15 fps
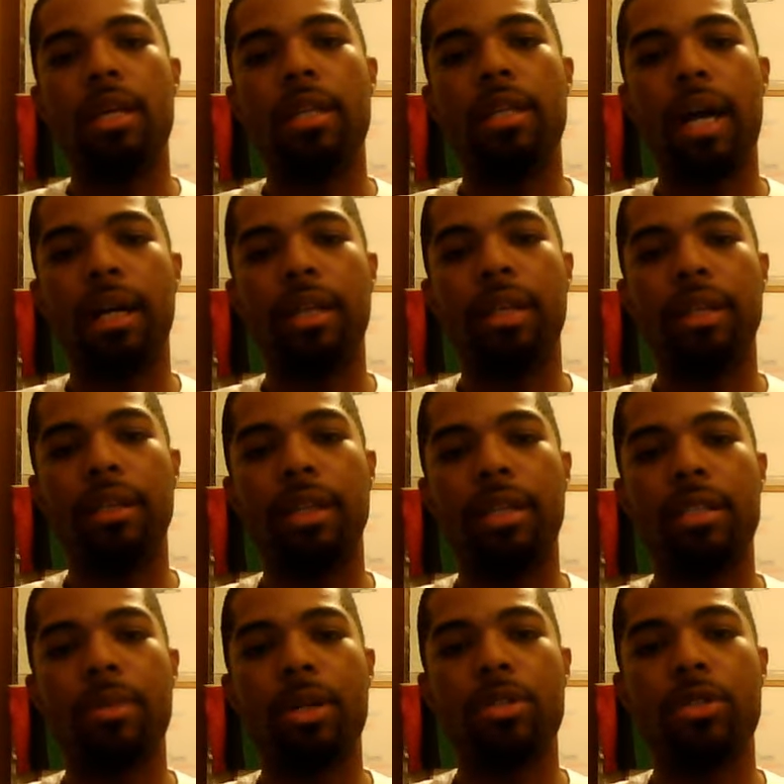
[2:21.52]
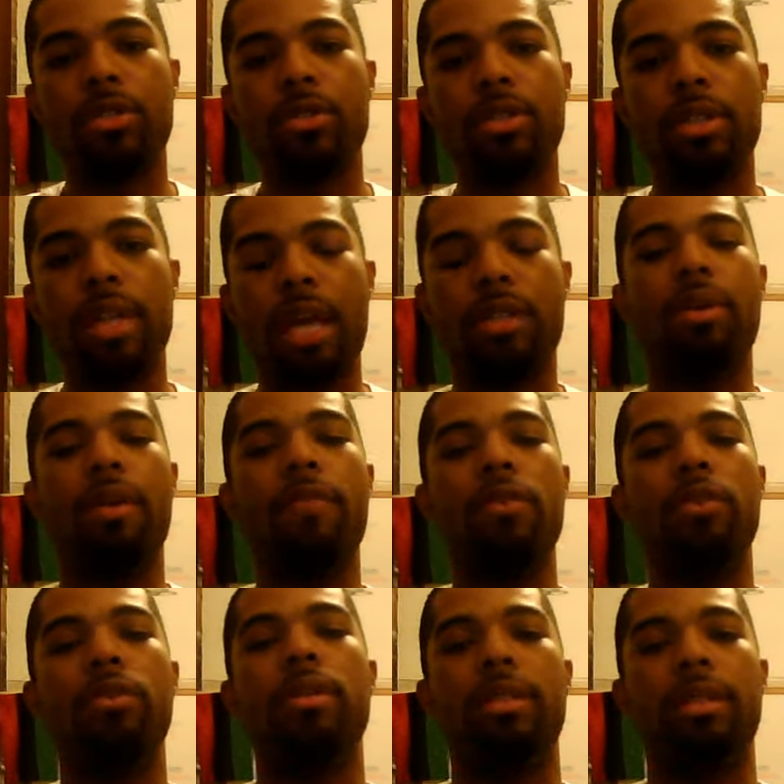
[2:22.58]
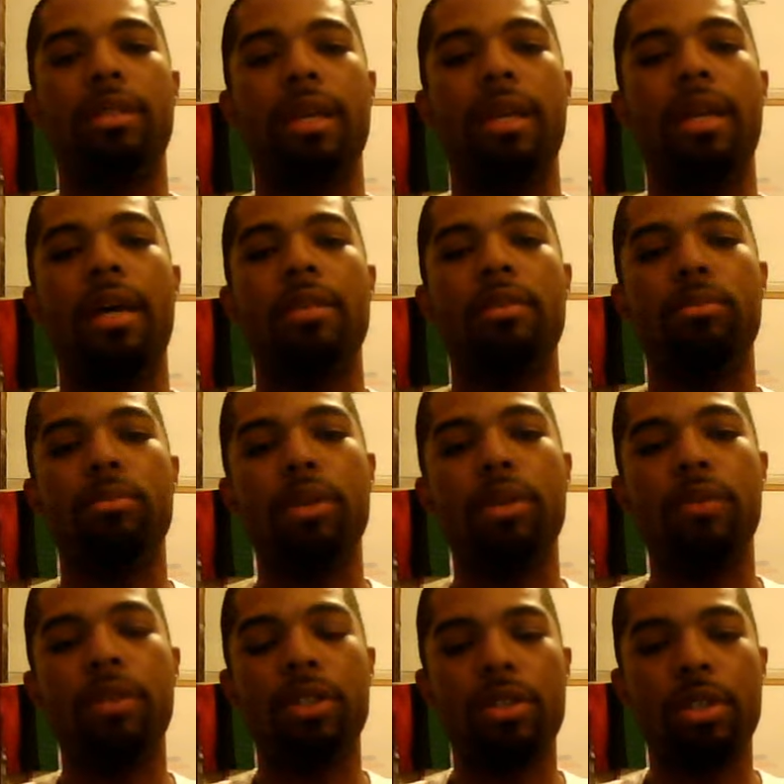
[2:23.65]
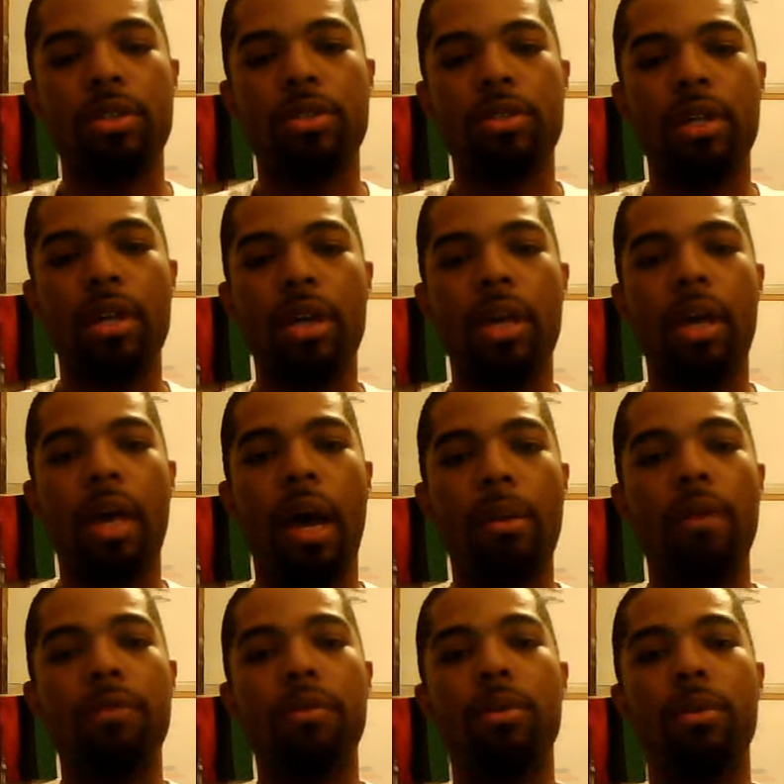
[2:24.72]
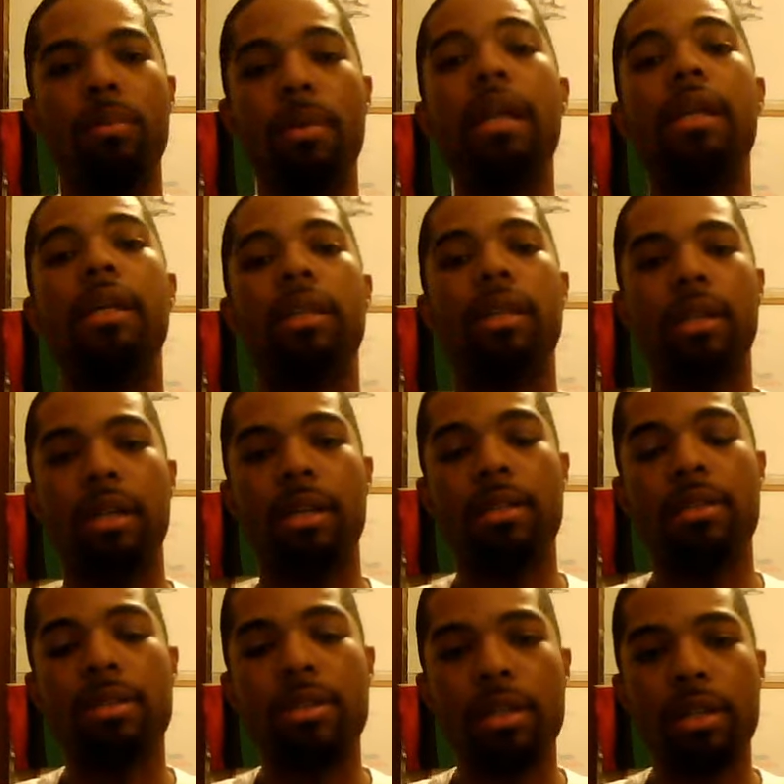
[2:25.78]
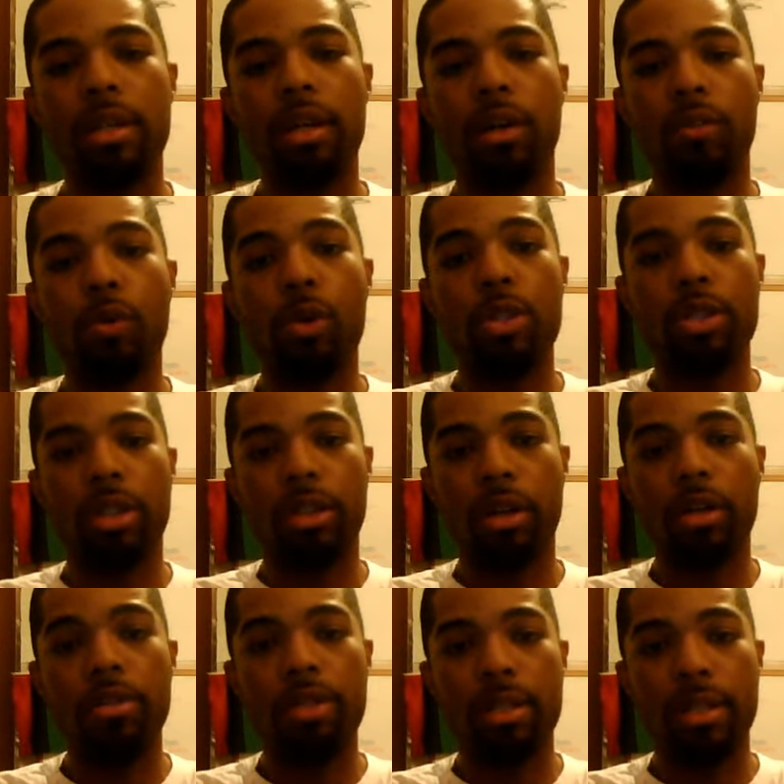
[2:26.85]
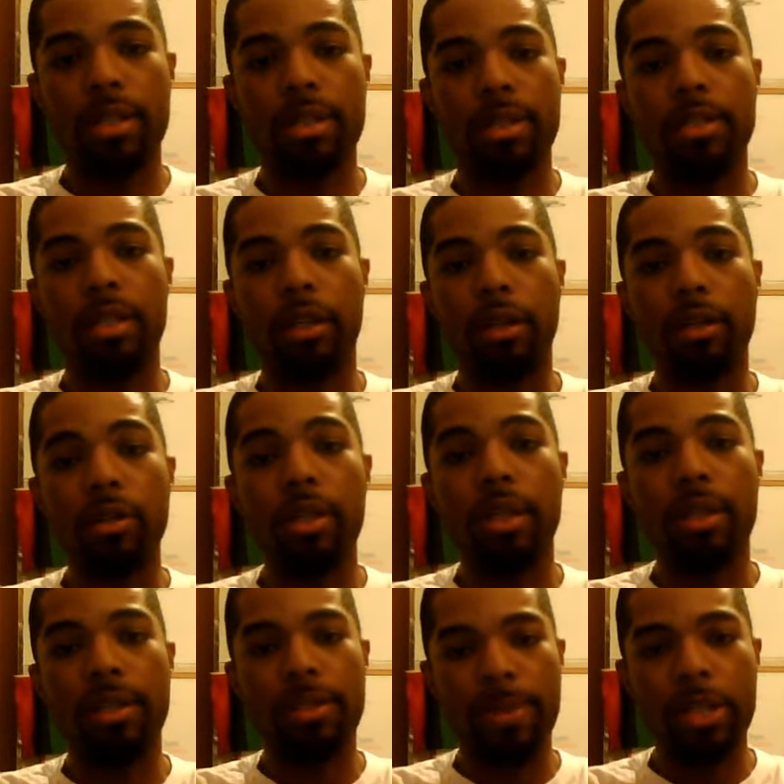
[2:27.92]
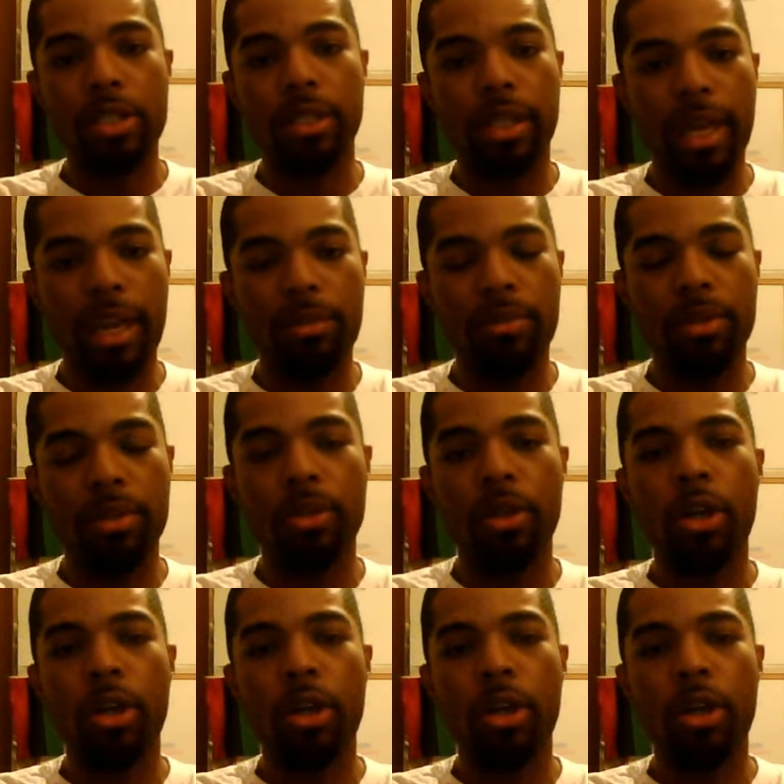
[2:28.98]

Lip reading: not collecting as much tax revenue as the state has in previous years. However, many of the cuts unfortunately hurt cities, including and especially Camden,